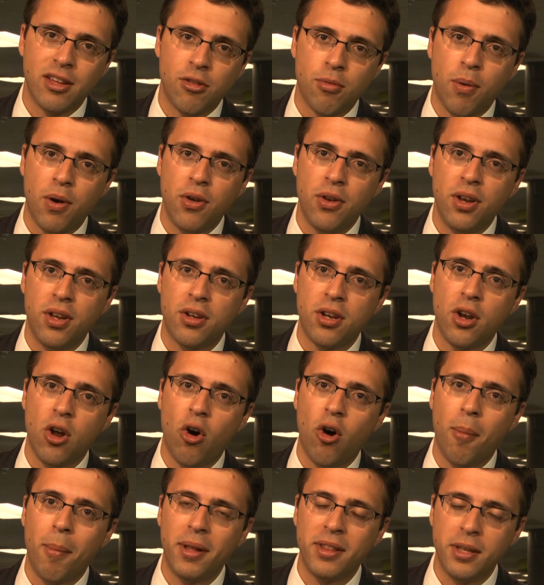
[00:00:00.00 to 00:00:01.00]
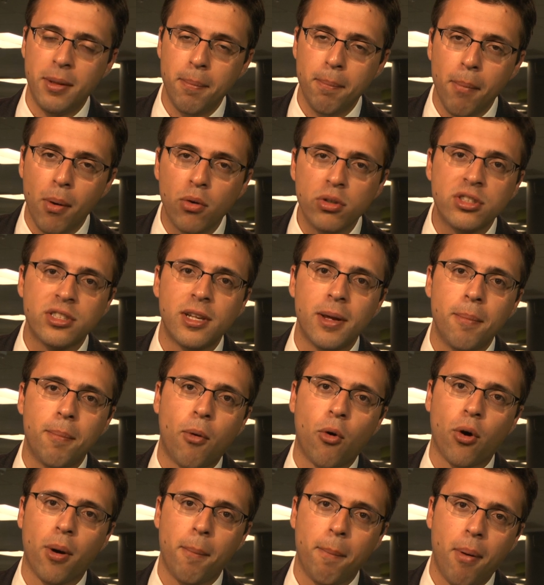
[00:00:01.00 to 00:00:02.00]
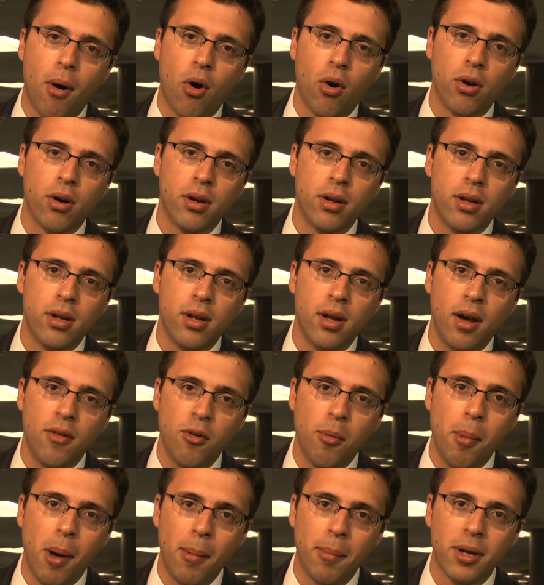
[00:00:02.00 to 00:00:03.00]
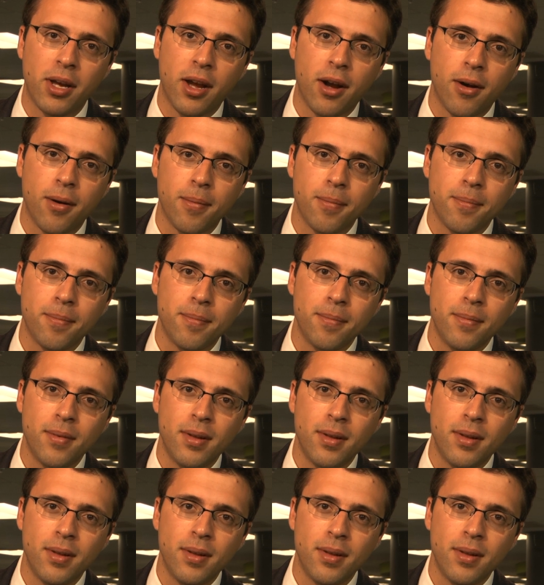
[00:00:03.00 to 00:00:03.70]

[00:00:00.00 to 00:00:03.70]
is what you need to know about the most important part of Obamacare.